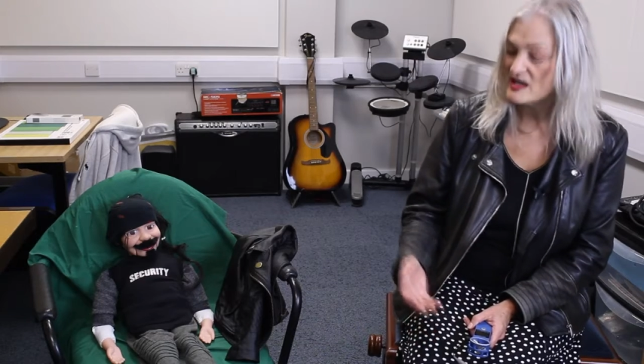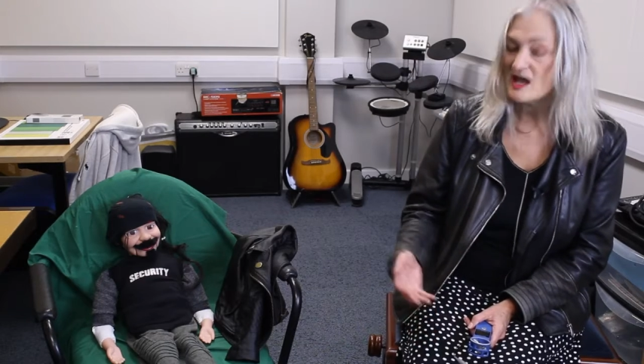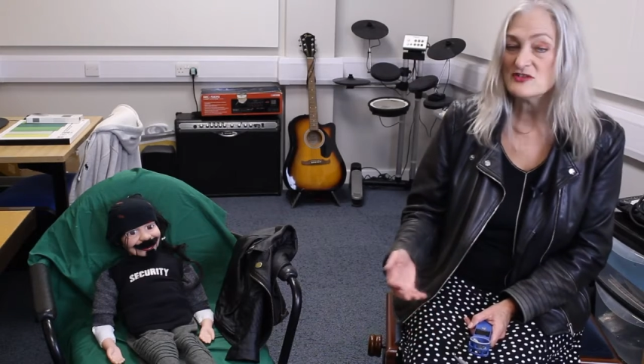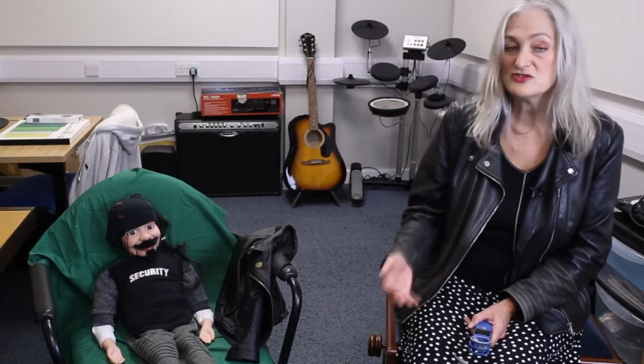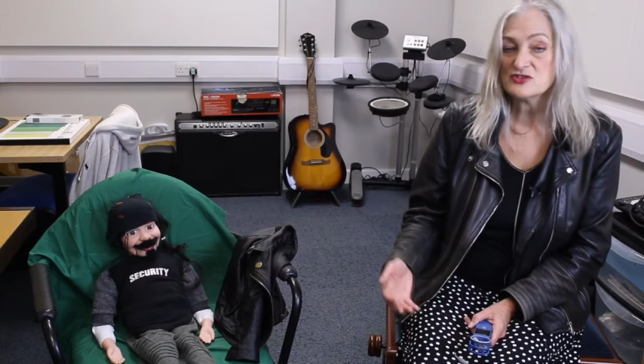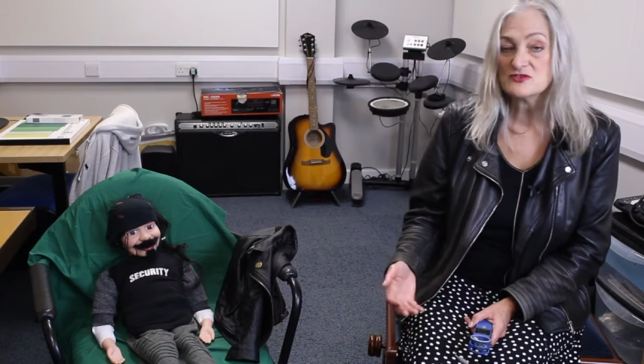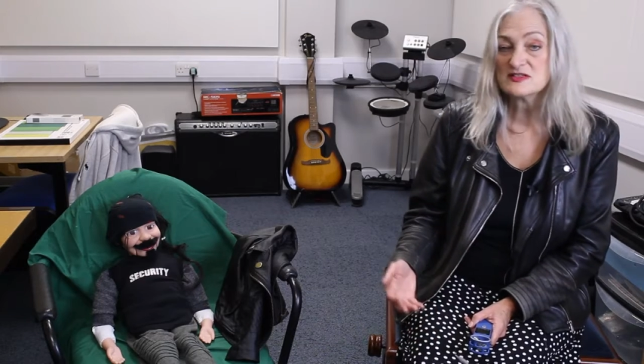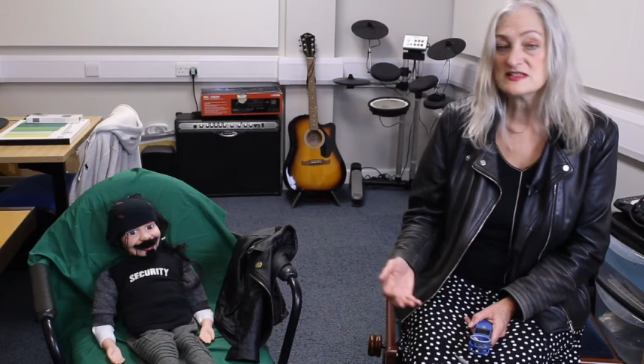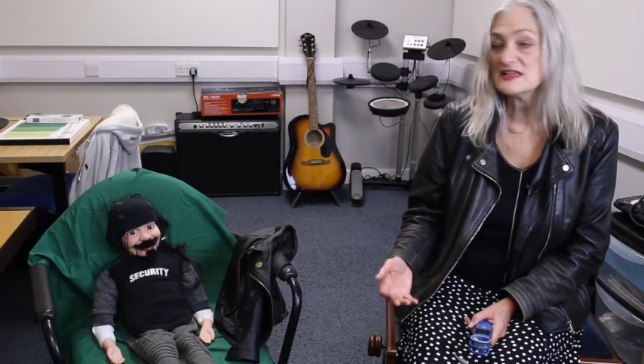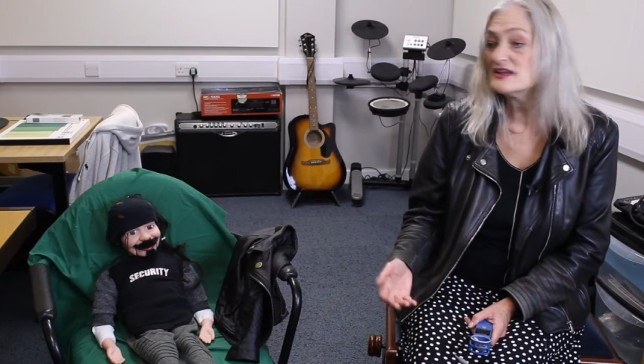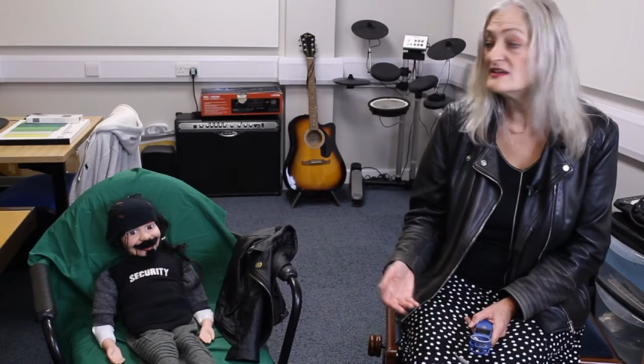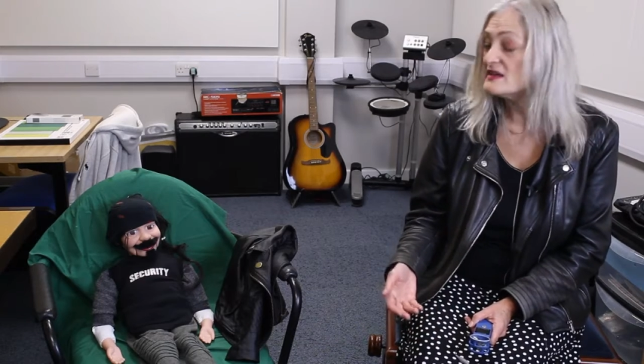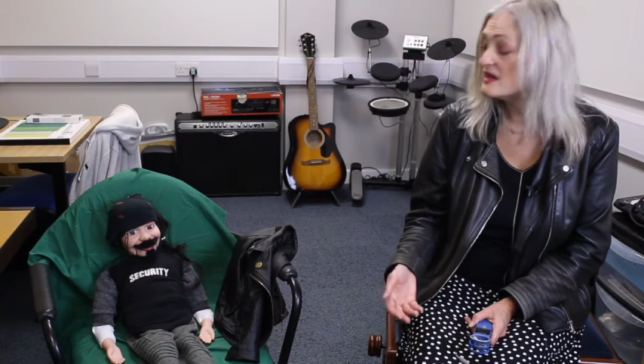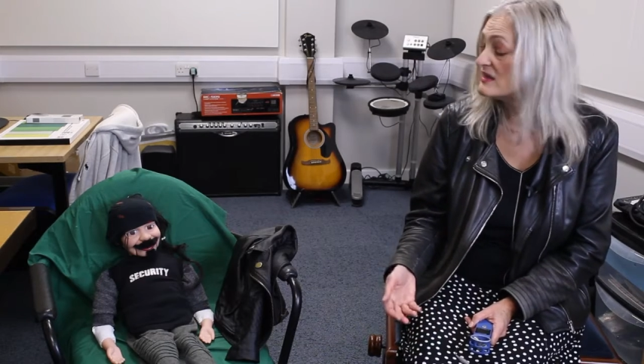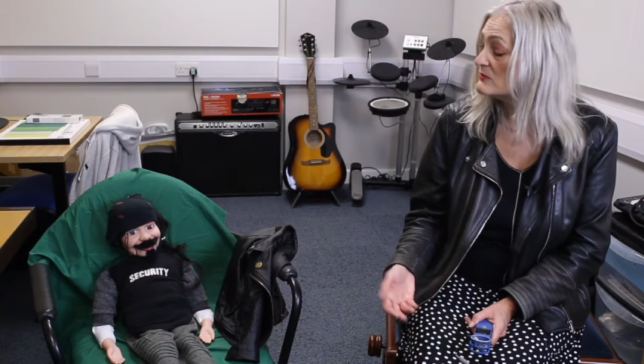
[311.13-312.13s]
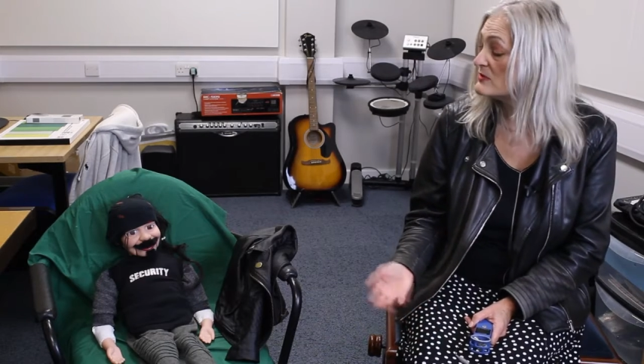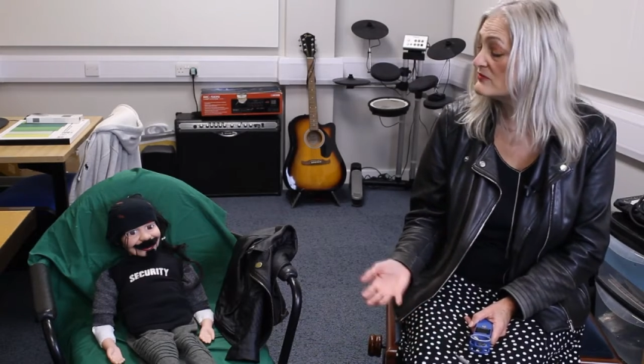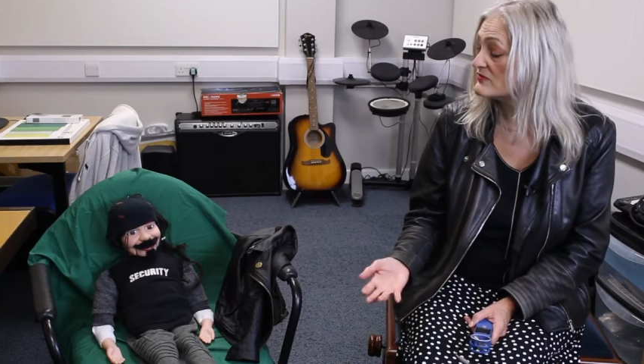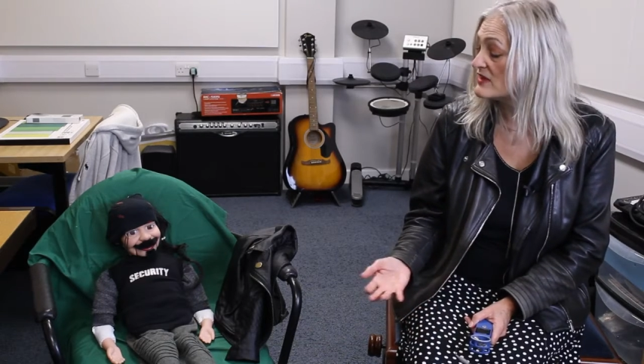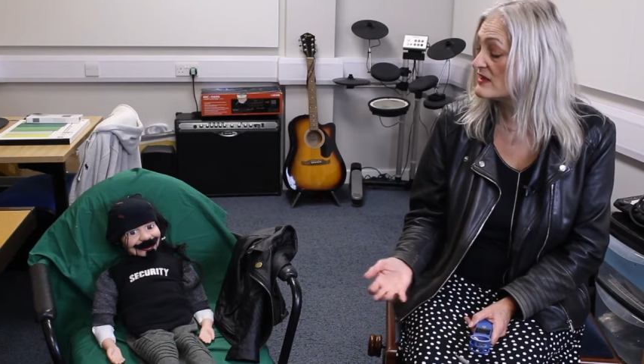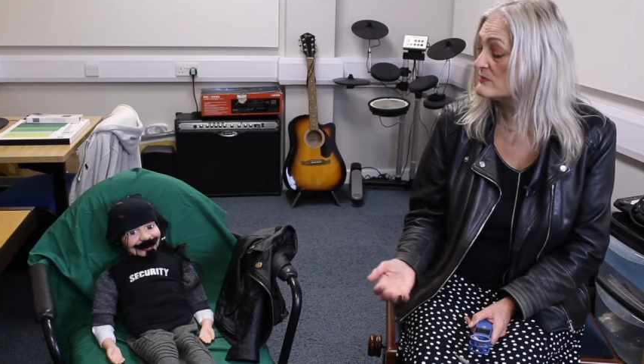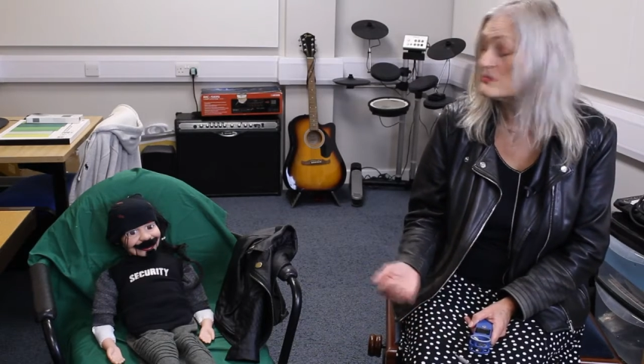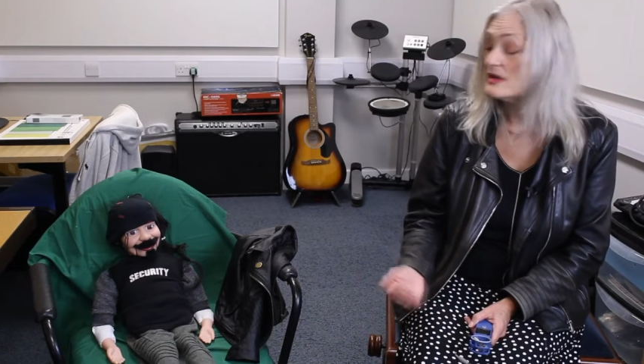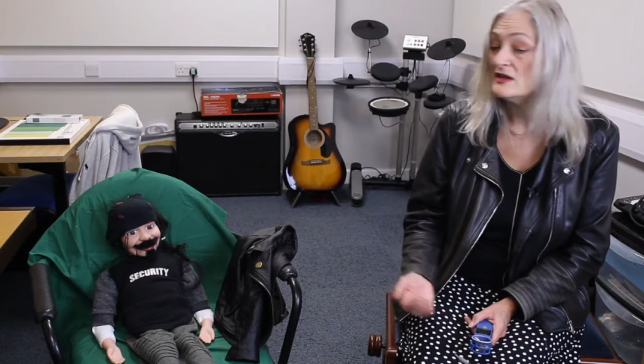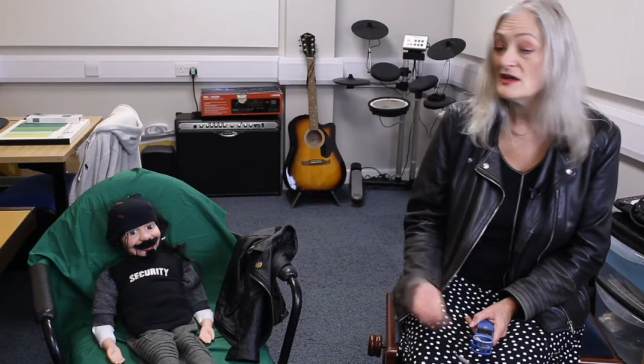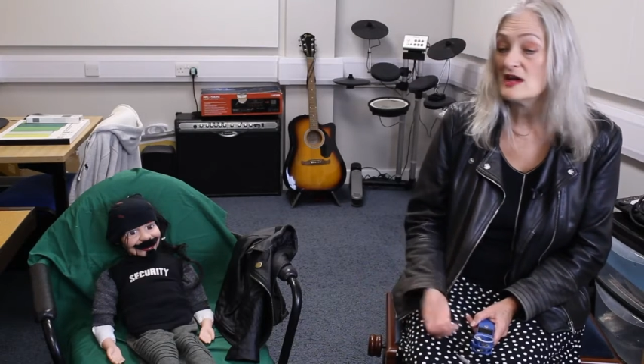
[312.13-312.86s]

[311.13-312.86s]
And you sit in here with him